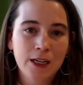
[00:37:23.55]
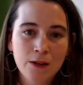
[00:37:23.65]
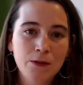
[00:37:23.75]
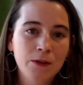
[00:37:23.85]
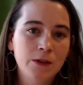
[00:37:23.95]

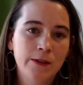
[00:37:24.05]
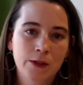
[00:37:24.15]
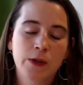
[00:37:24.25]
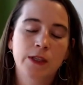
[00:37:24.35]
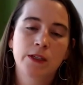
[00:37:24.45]

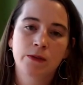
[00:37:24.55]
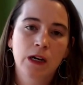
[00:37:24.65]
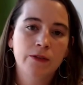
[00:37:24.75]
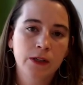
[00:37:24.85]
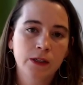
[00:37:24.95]
influence what this
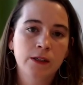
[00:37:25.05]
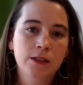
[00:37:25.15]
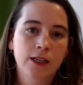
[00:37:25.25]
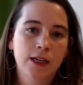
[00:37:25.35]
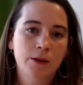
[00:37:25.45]
recovery
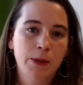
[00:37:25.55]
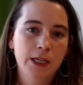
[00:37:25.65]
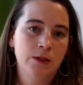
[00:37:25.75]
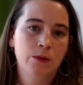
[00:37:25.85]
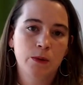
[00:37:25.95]
looks like
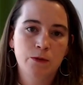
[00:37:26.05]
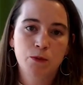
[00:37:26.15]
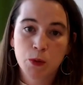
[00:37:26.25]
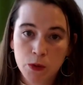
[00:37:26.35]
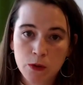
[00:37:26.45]
based on what
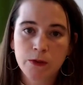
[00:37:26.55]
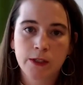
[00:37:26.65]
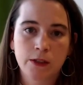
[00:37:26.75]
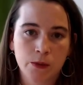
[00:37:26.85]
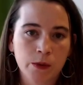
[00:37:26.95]
we've
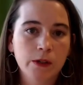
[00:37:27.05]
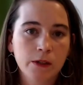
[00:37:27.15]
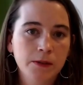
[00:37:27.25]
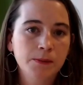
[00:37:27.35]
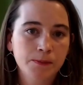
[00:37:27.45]
proven to work.